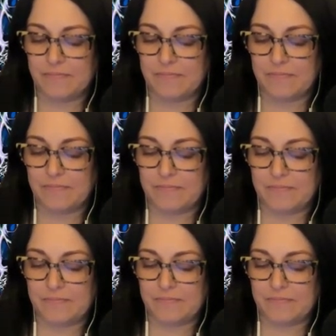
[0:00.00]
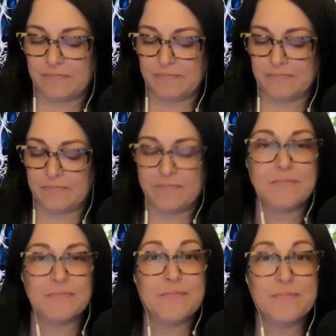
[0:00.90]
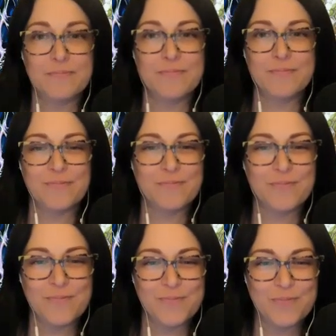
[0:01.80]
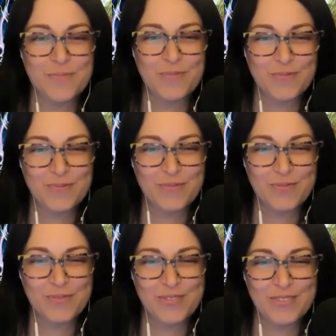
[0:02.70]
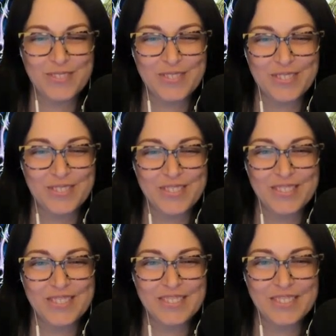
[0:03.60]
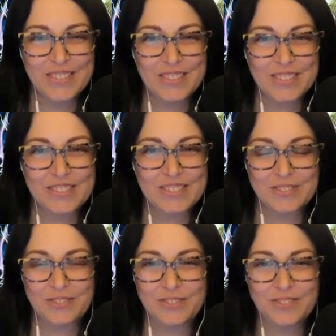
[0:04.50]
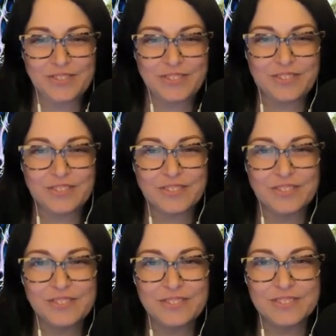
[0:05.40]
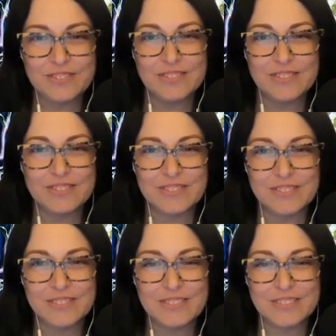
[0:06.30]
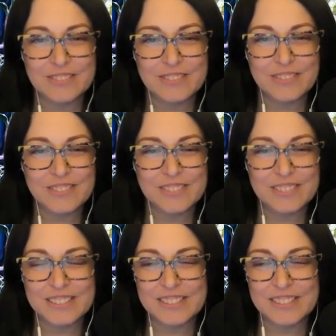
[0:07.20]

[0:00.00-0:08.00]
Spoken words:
(silent)